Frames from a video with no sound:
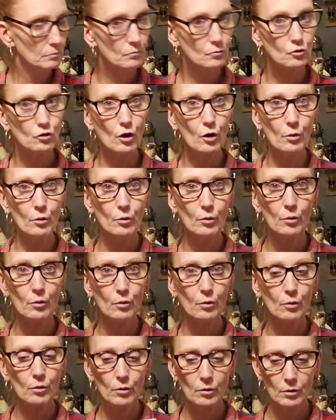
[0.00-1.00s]
So,
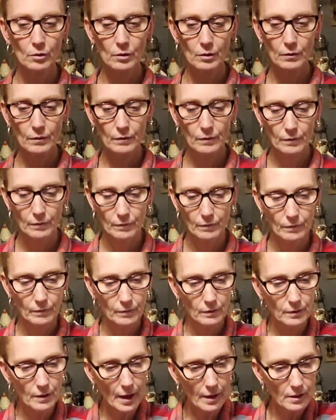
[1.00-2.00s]

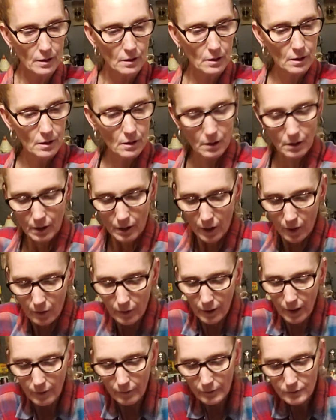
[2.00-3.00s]
yay.
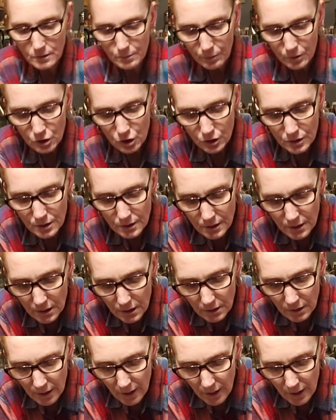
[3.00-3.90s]
Okay, let's push the seed